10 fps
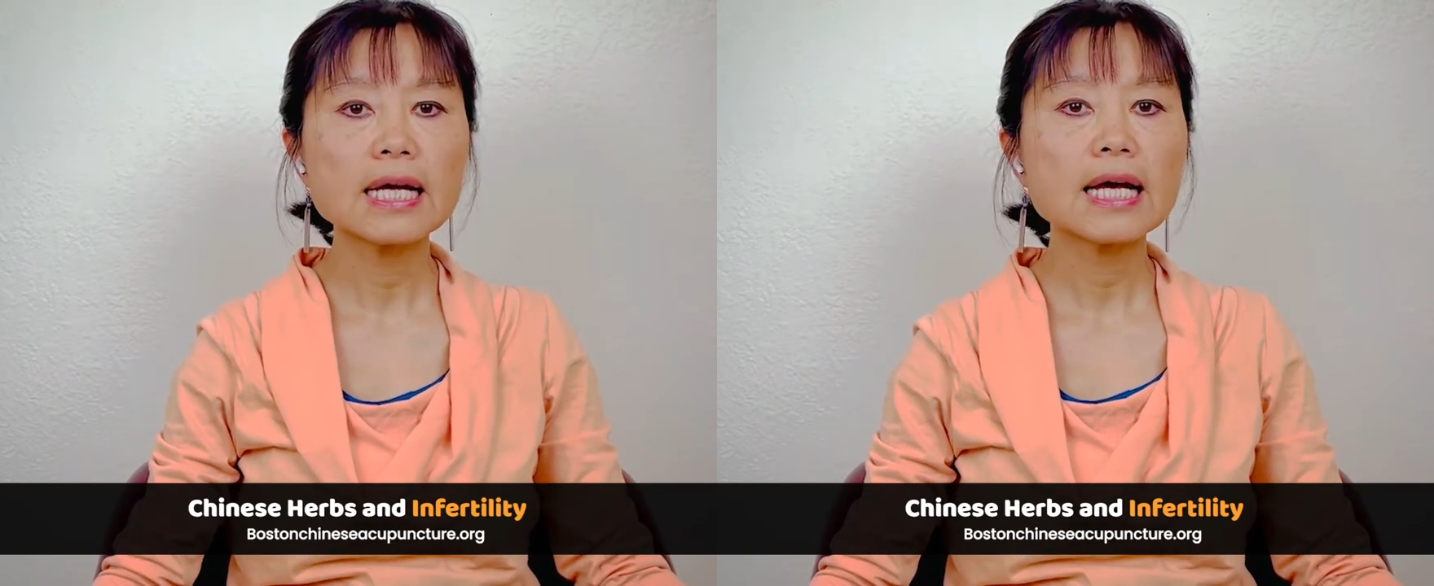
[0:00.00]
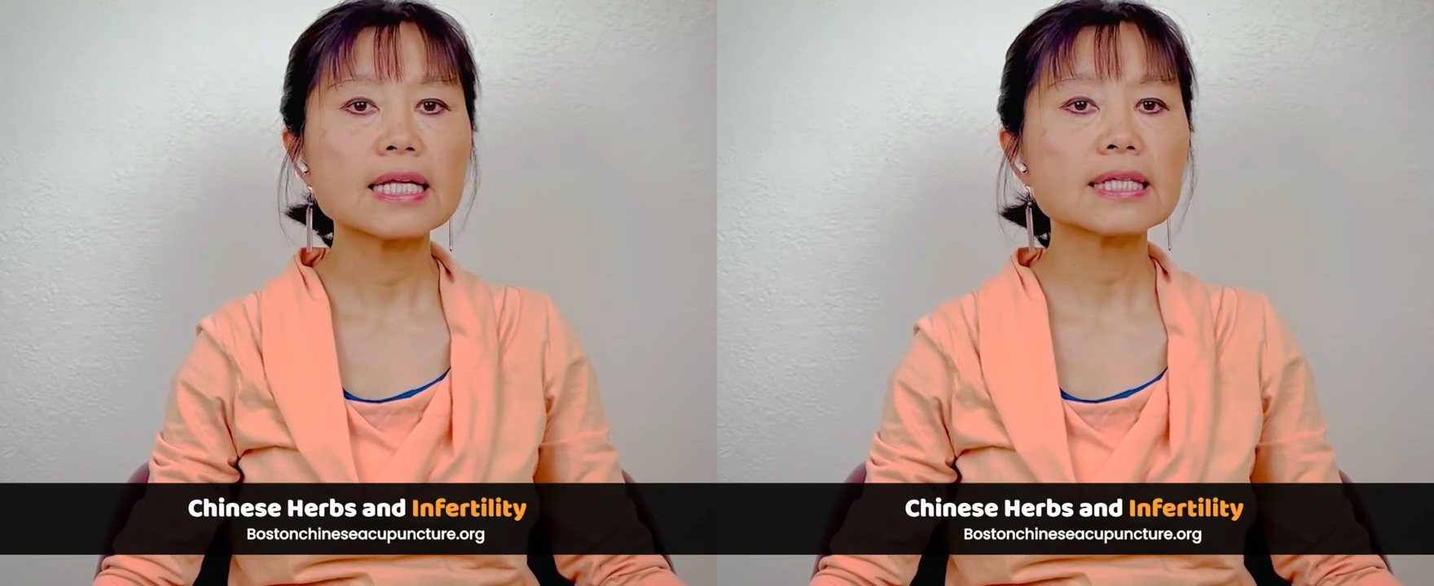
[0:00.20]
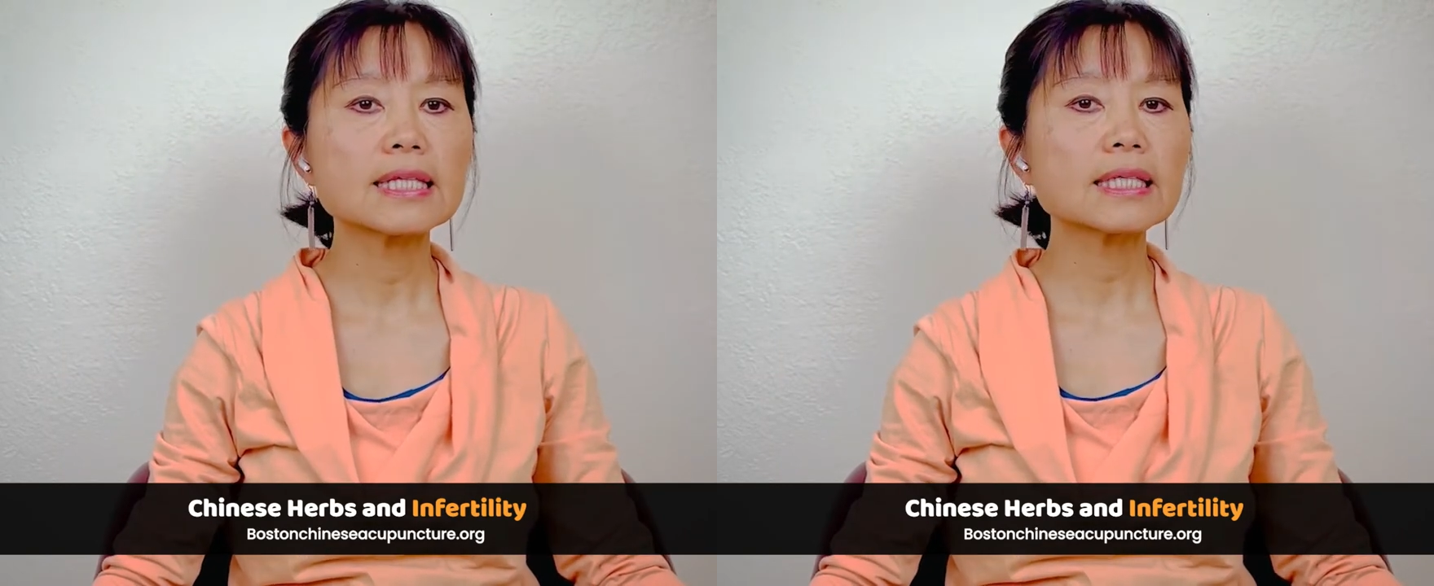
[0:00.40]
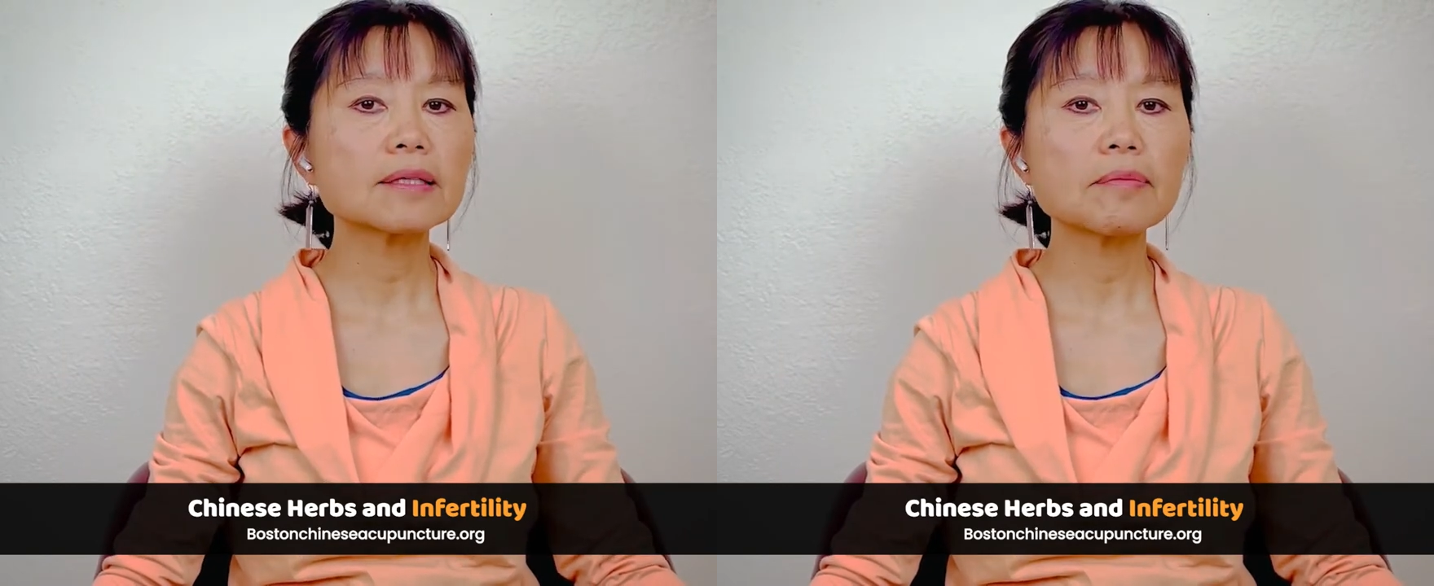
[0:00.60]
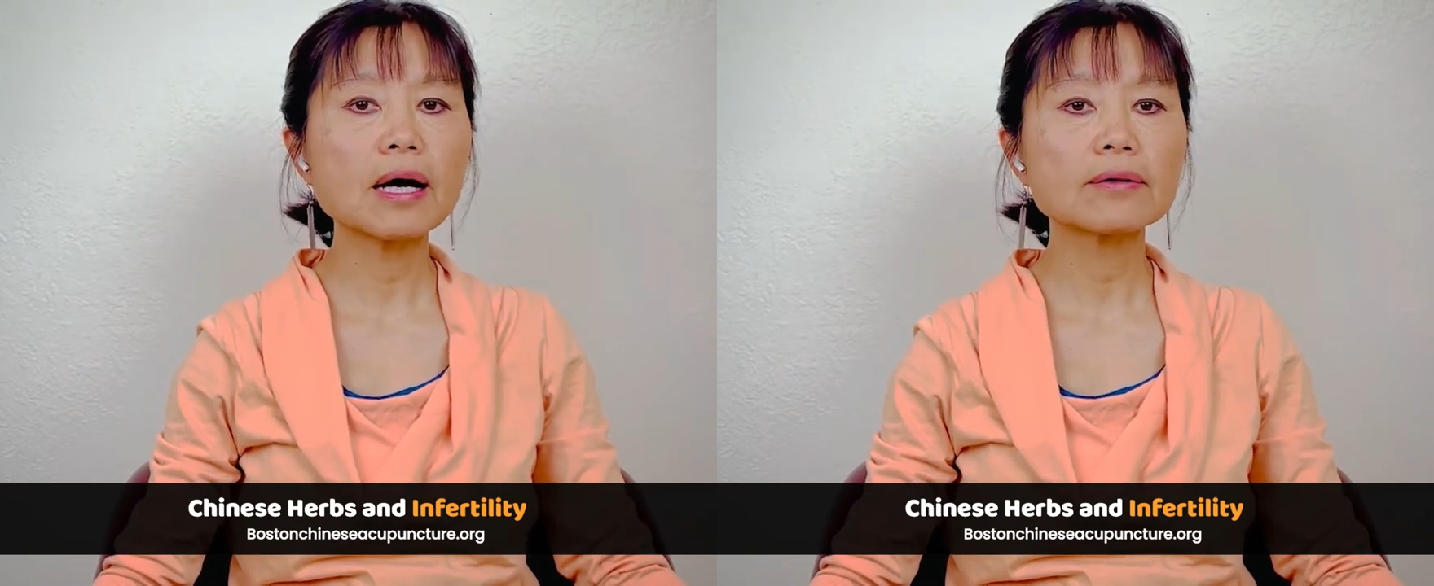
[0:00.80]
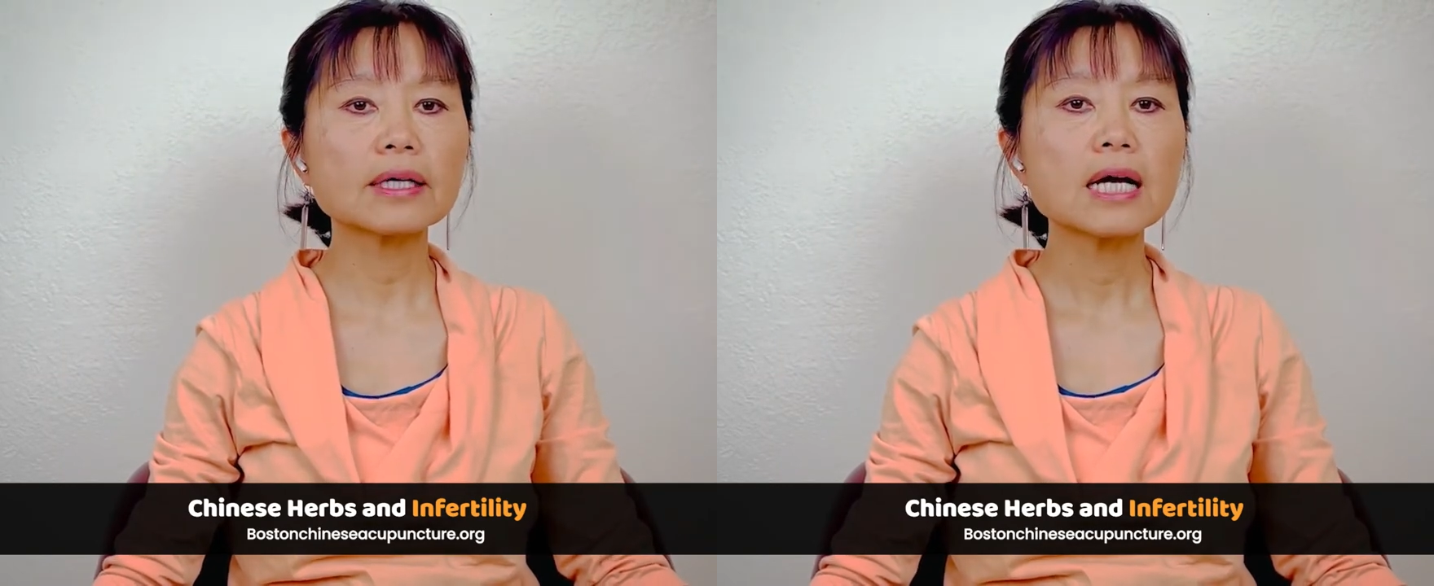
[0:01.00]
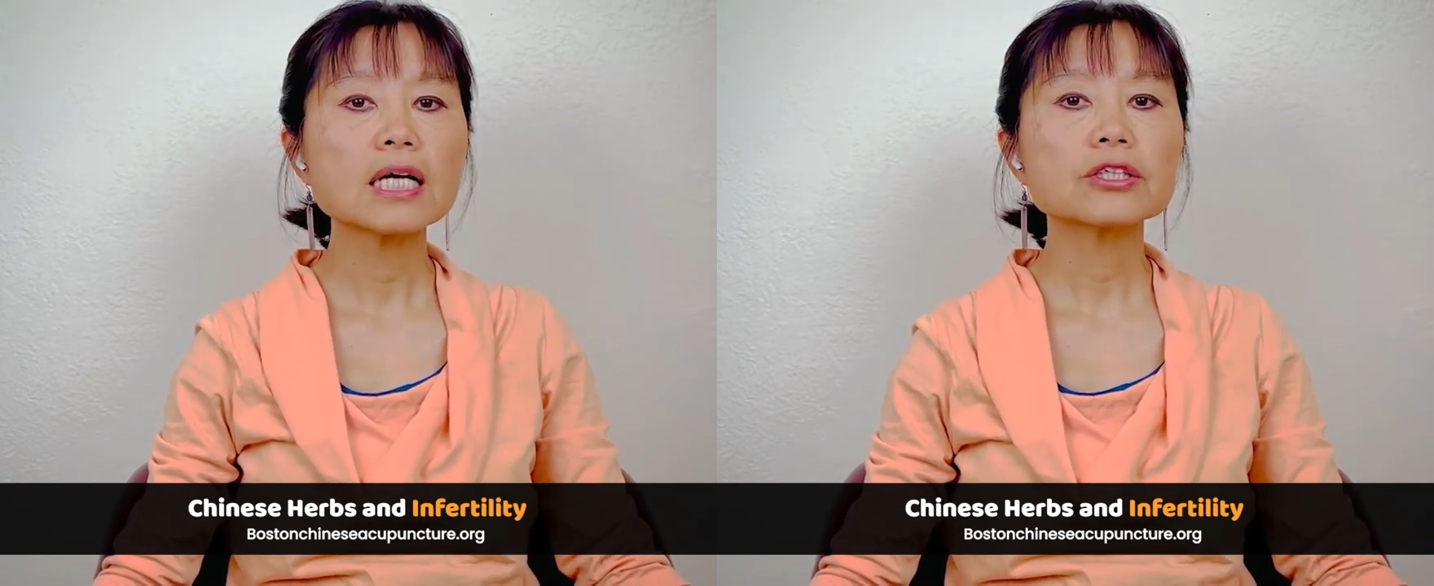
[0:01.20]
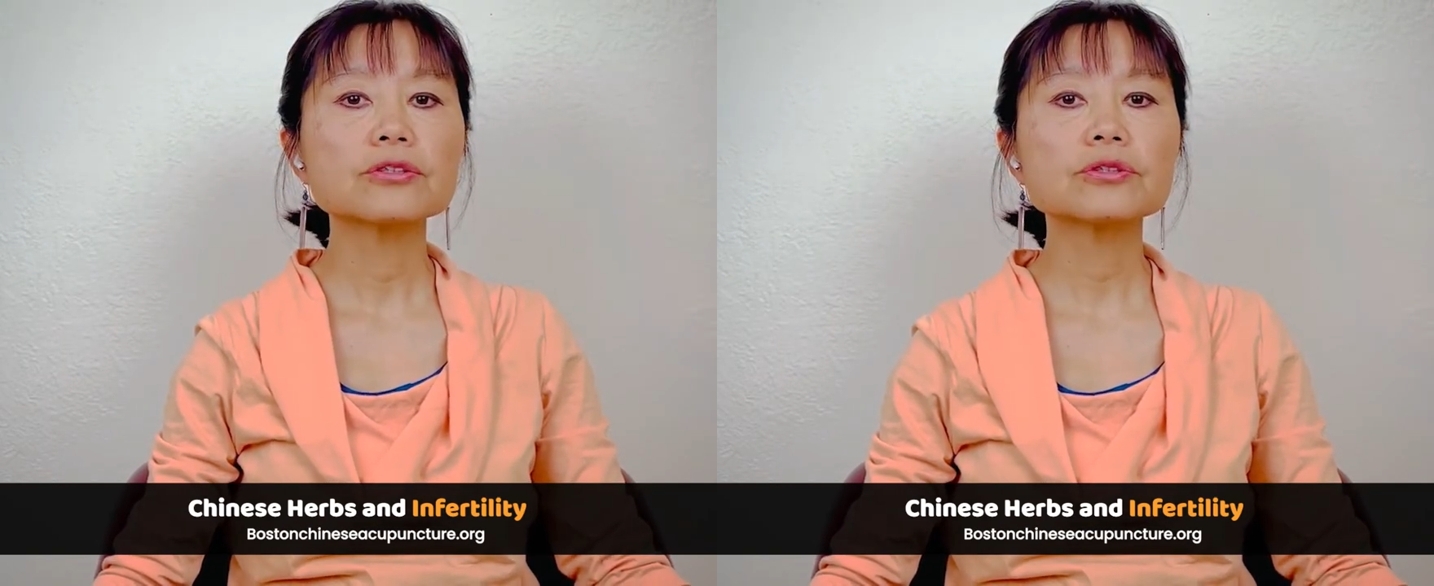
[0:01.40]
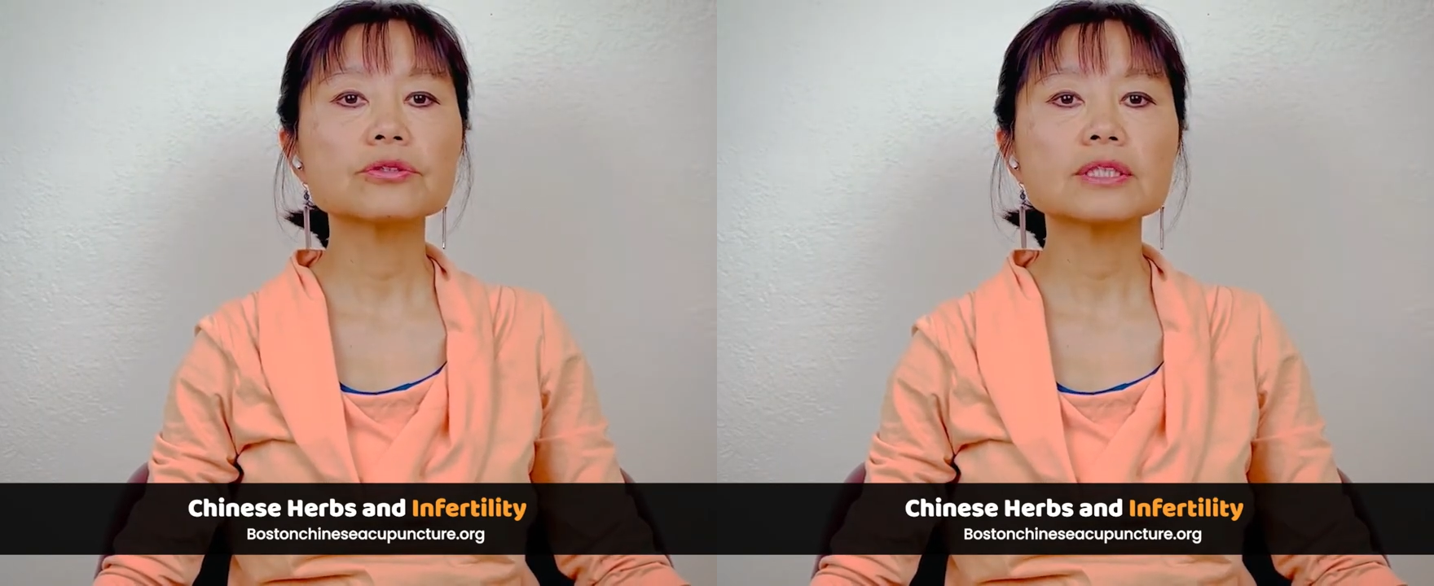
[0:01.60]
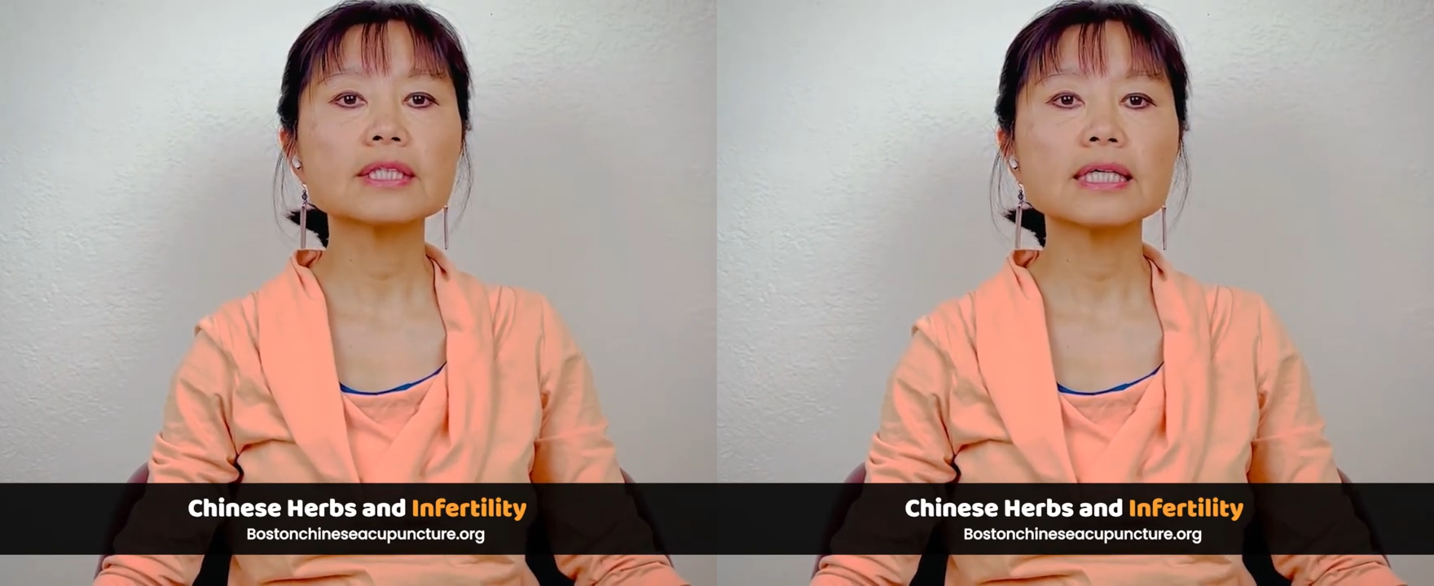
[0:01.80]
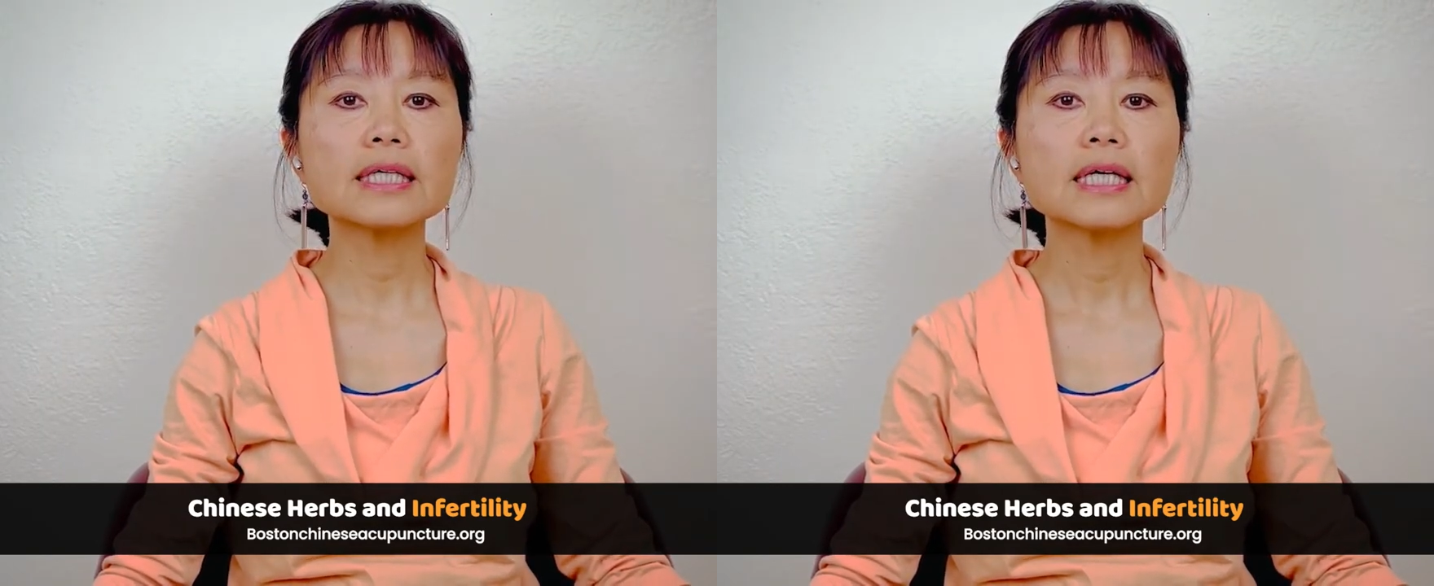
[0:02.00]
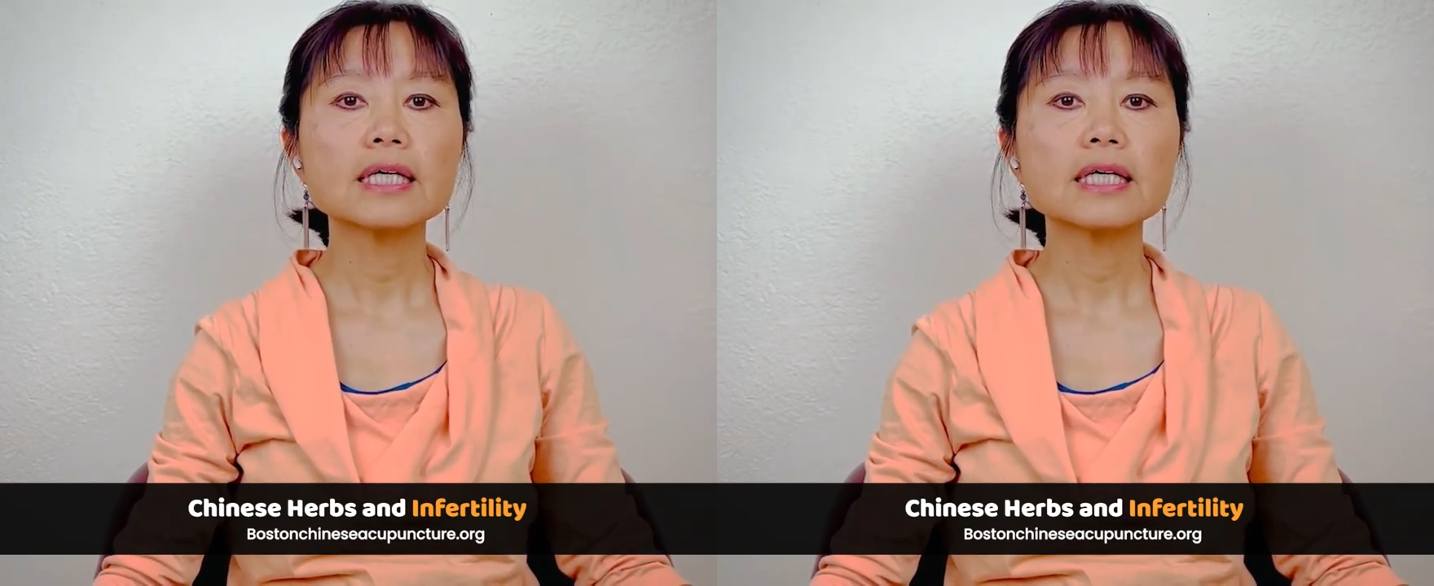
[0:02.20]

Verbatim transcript: And thinking about, you usually